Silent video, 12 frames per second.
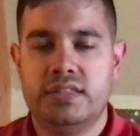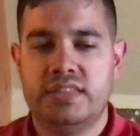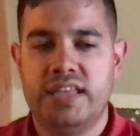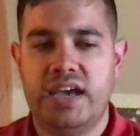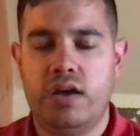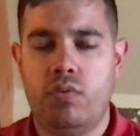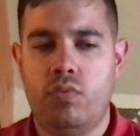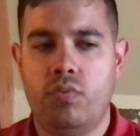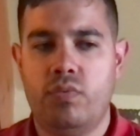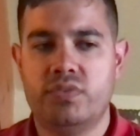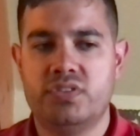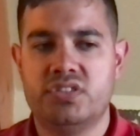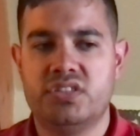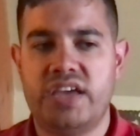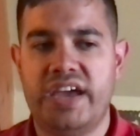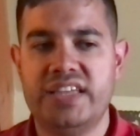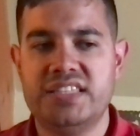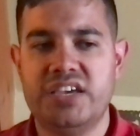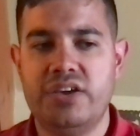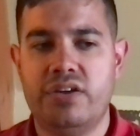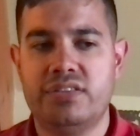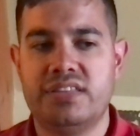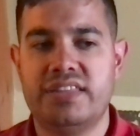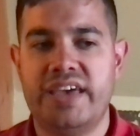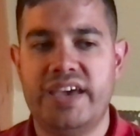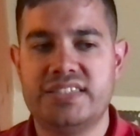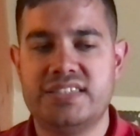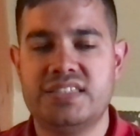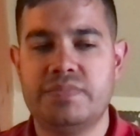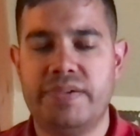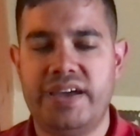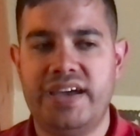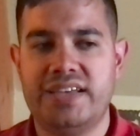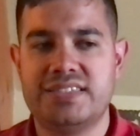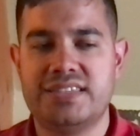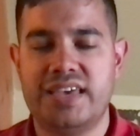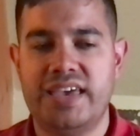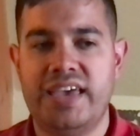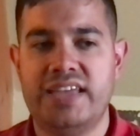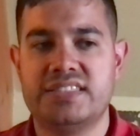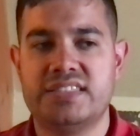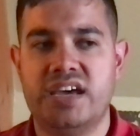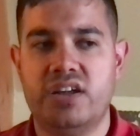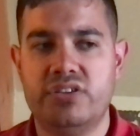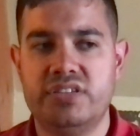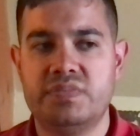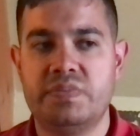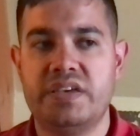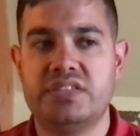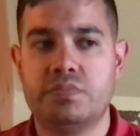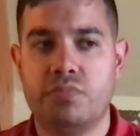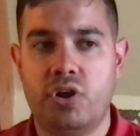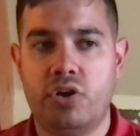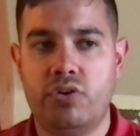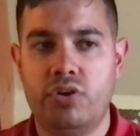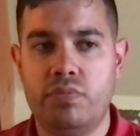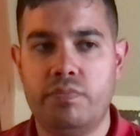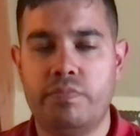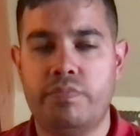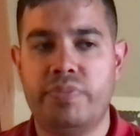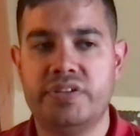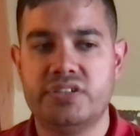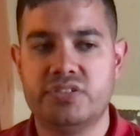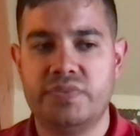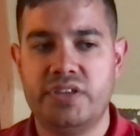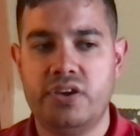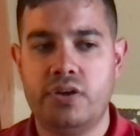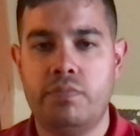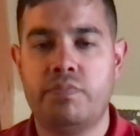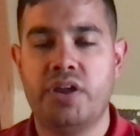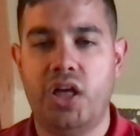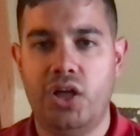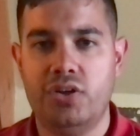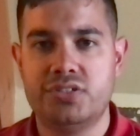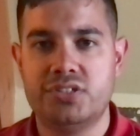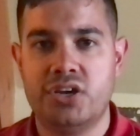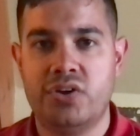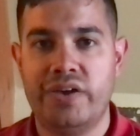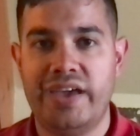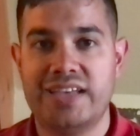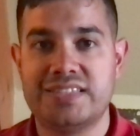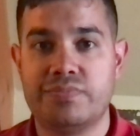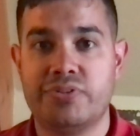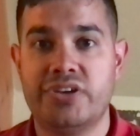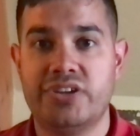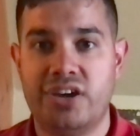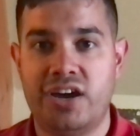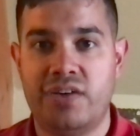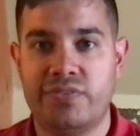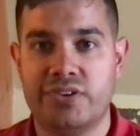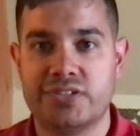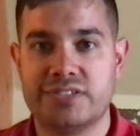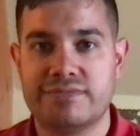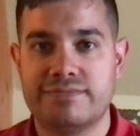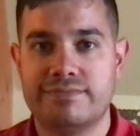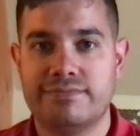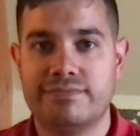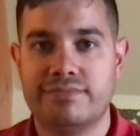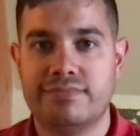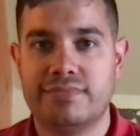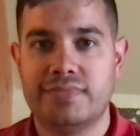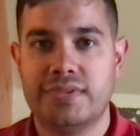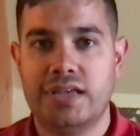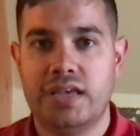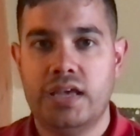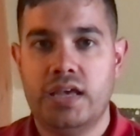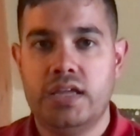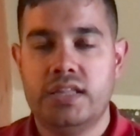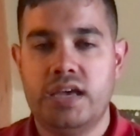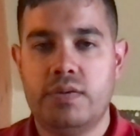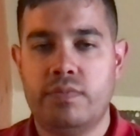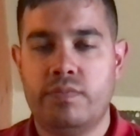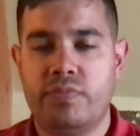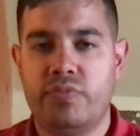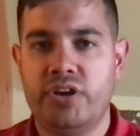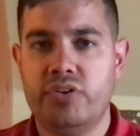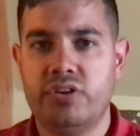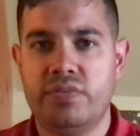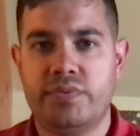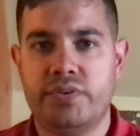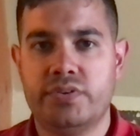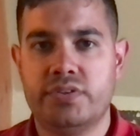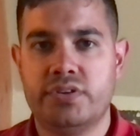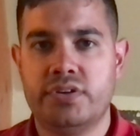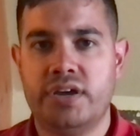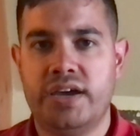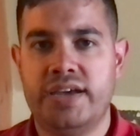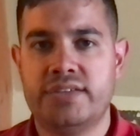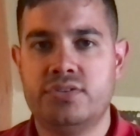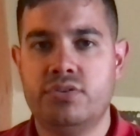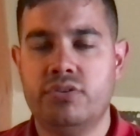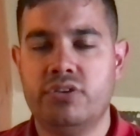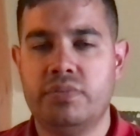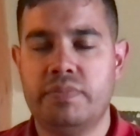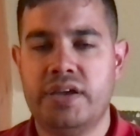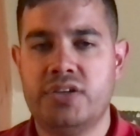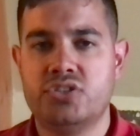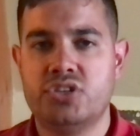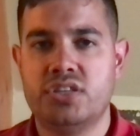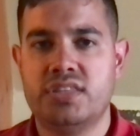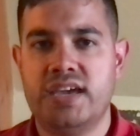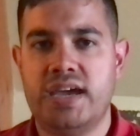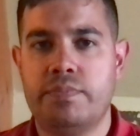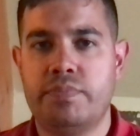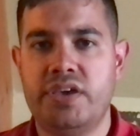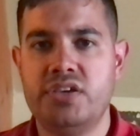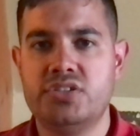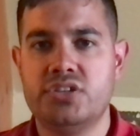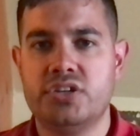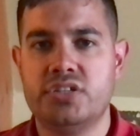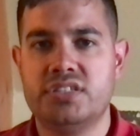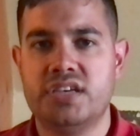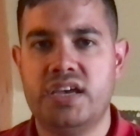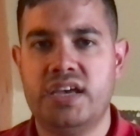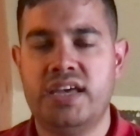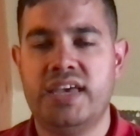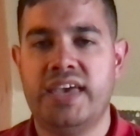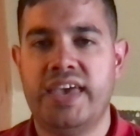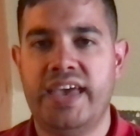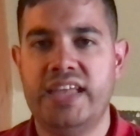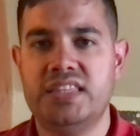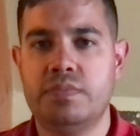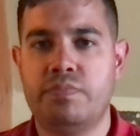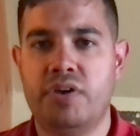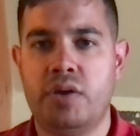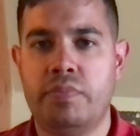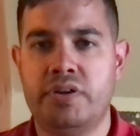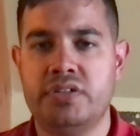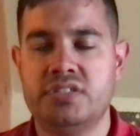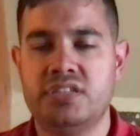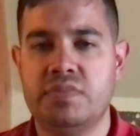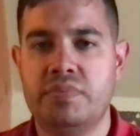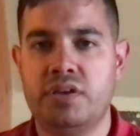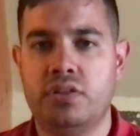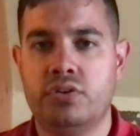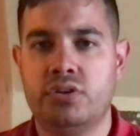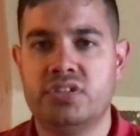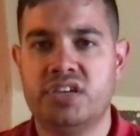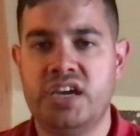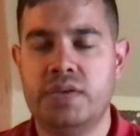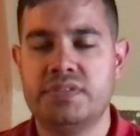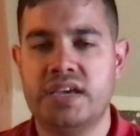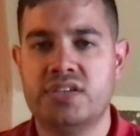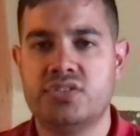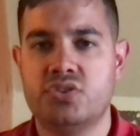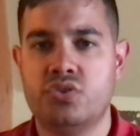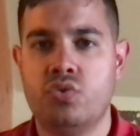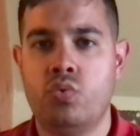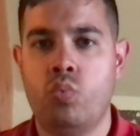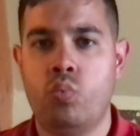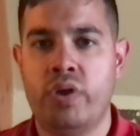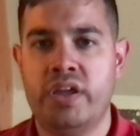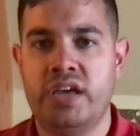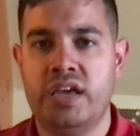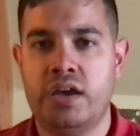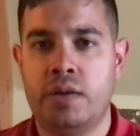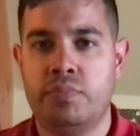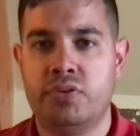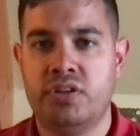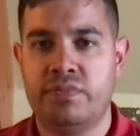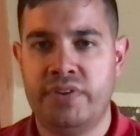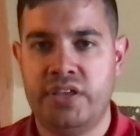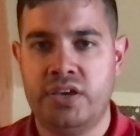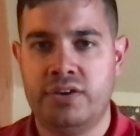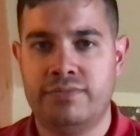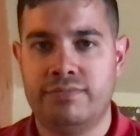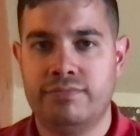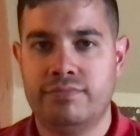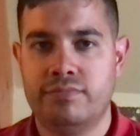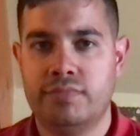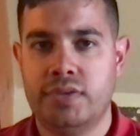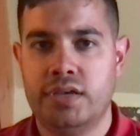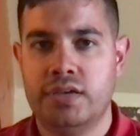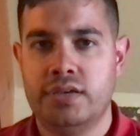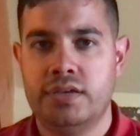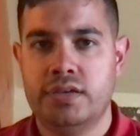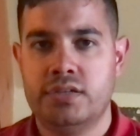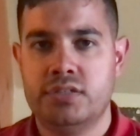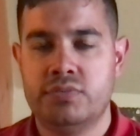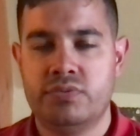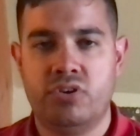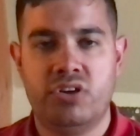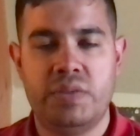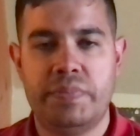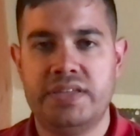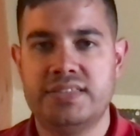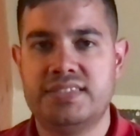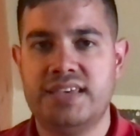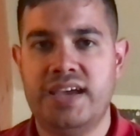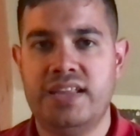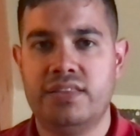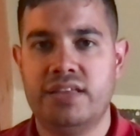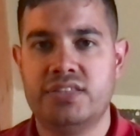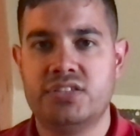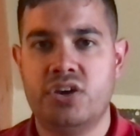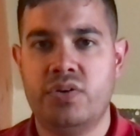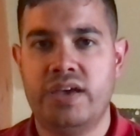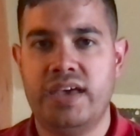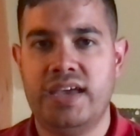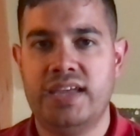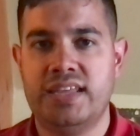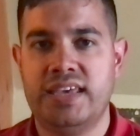Now, I can tell y'all the next season pass, it not only takes place tomorrow, but today's video, but also it has some pretty good offers. Now, before I go any further, I do want to quickly mention that be sure to hit the bell button so you be alerted times as to when I upload a video. So with all that being said, let's go ahead